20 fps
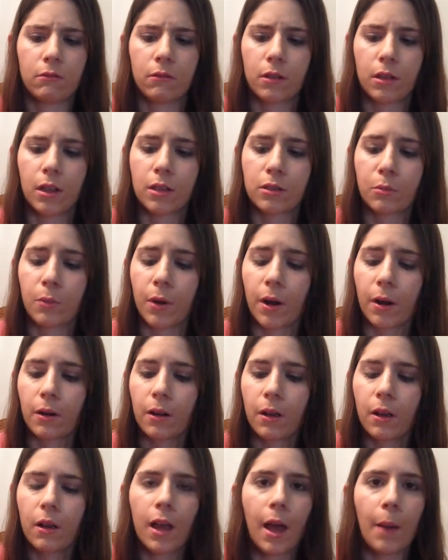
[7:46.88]
That's weird.
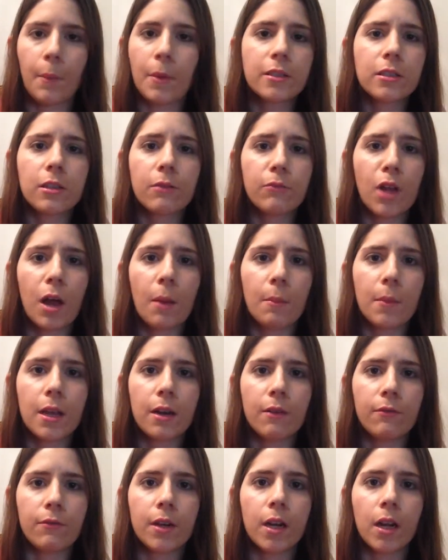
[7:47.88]
I must have not
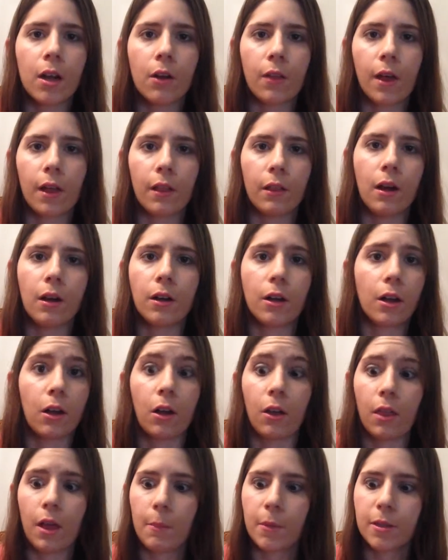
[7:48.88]
made a video that long
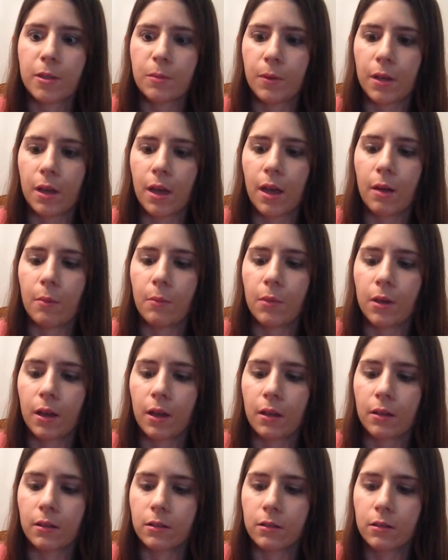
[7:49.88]
ago. That must be it,
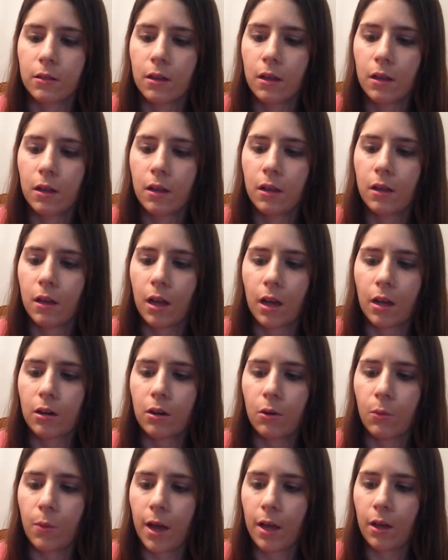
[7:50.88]
because I don't
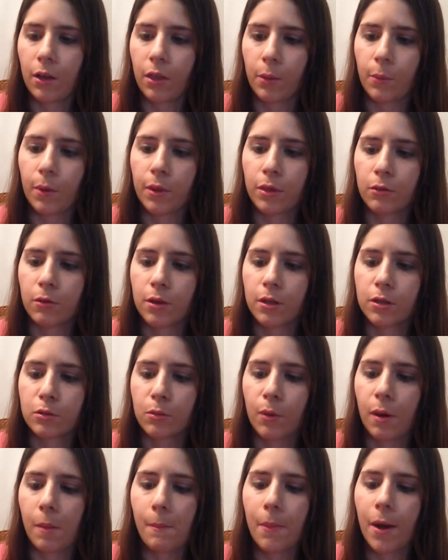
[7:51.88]
know why I only went through this
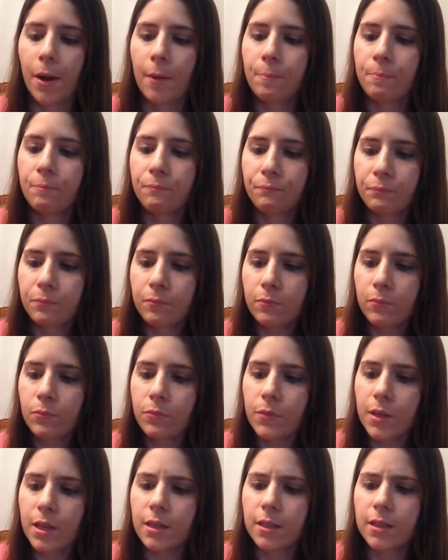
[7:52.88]
one. But
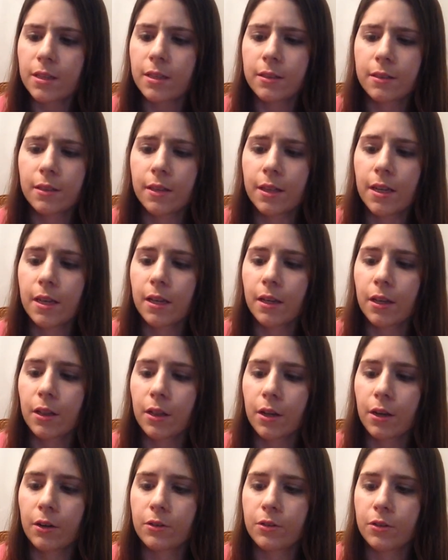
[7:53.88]
this is the
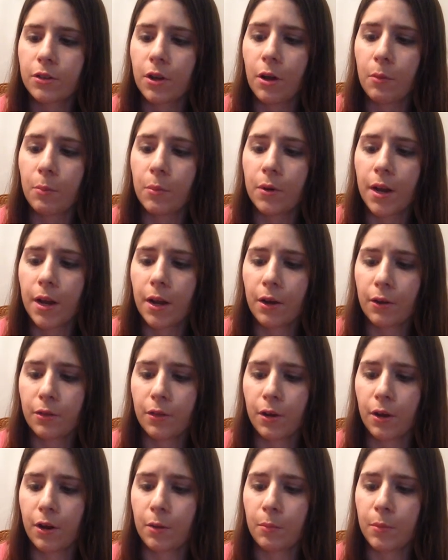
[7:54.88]
Clear Scalp and Hair
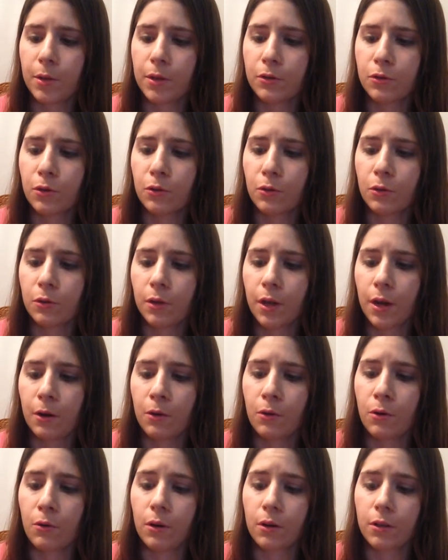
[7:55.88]
Therapy Total Care
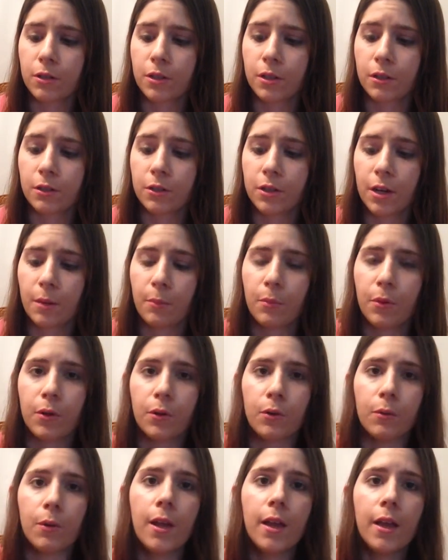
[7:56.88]
Nourishing
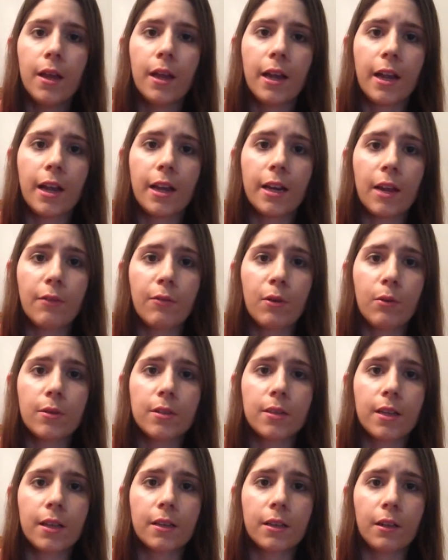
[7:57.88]
Shampoo. And I've
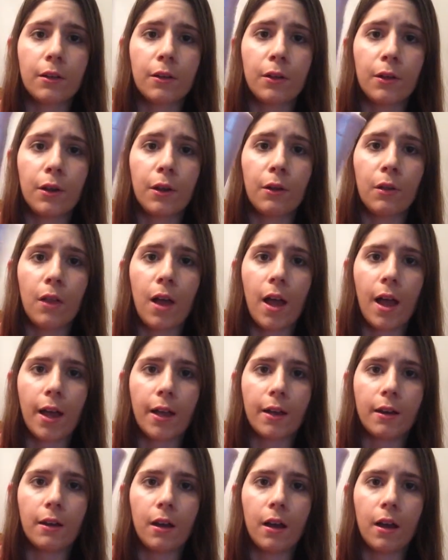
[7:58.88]
always liked the Clear
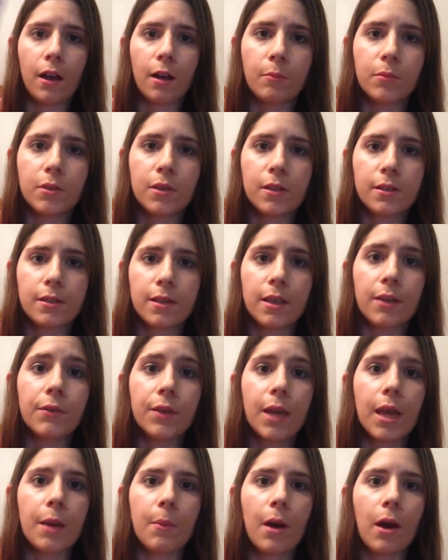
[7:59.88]
line since they
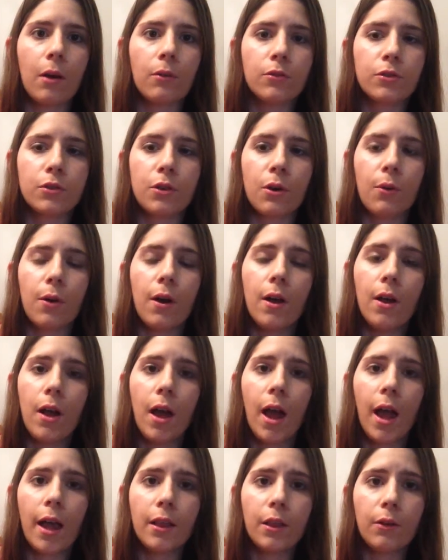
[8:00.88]
came out, so
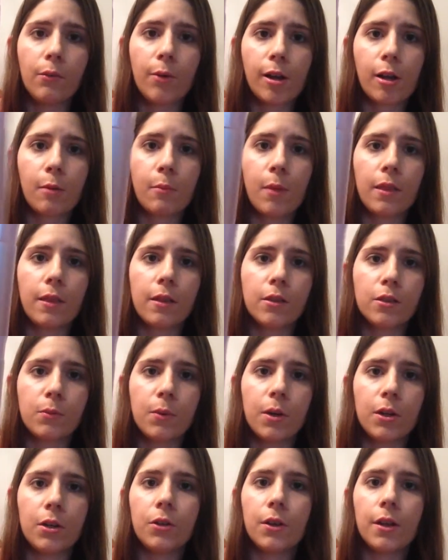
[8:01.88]
highly recommend this
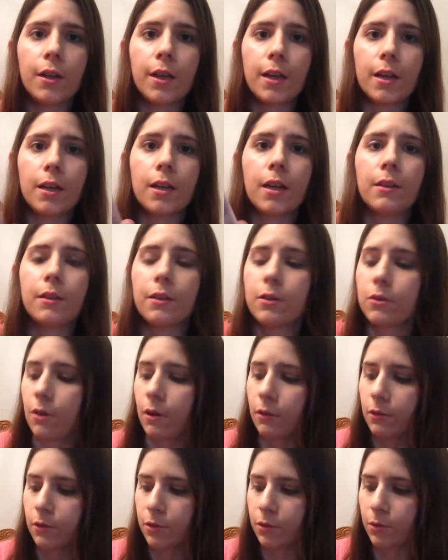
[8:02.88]
one. You can get it at the
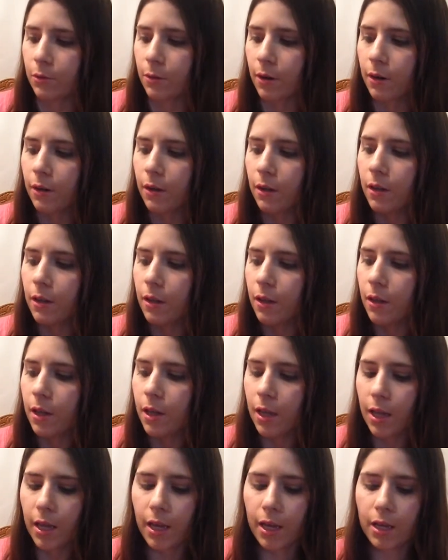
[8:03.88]
drugstore.
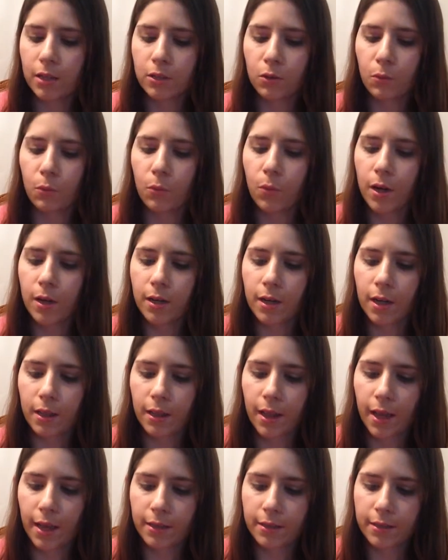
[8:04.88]
And one
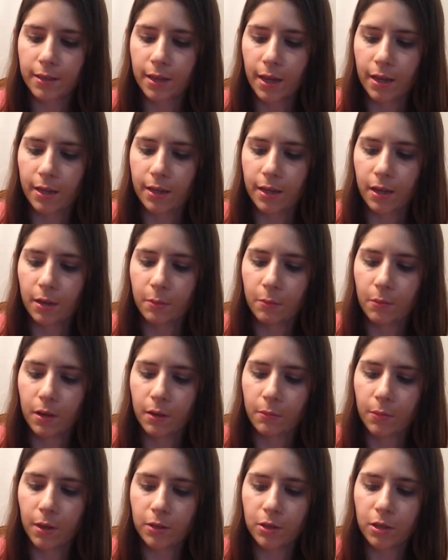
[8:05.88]
last item.
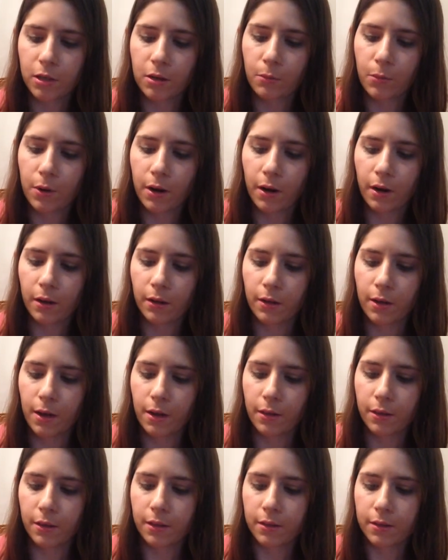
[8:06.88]
I'm not sure where I
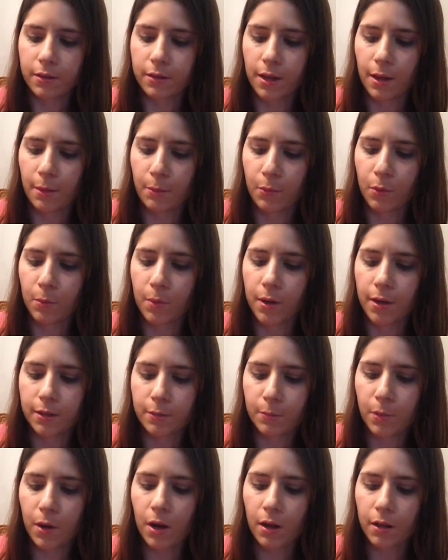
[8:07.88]
got this sample, but it's
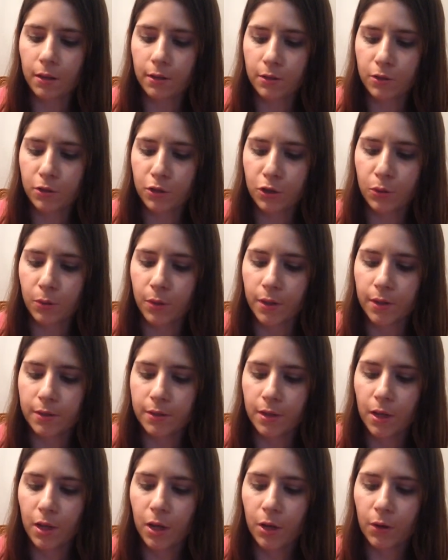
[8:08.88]
Paula's
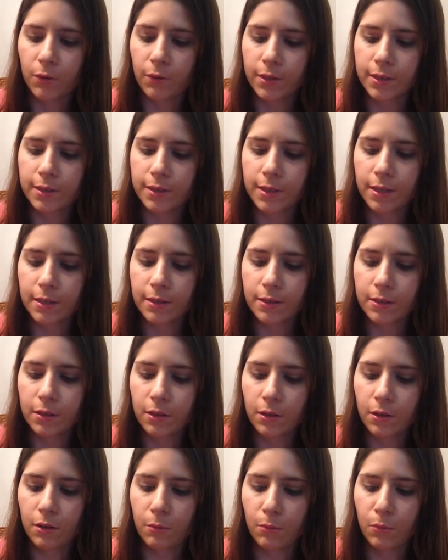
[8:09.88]
Choice Resist
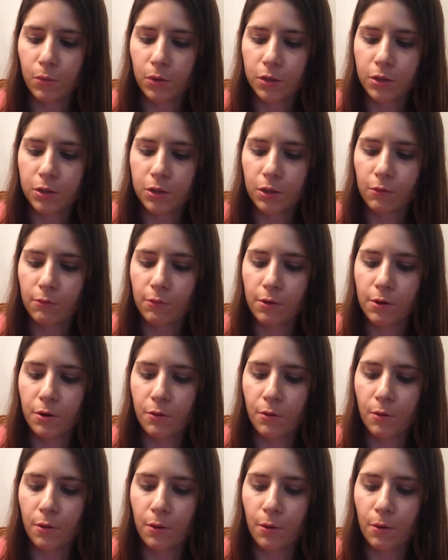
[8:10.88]
Moisture
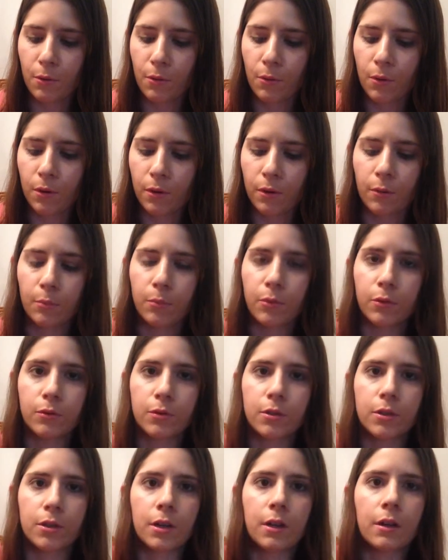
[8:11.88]
Renewal Oil
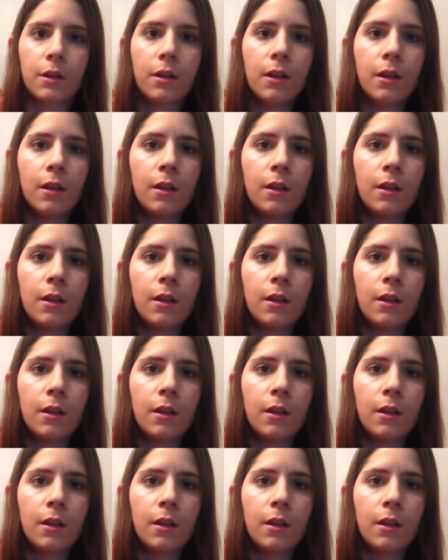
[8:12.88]
Booster.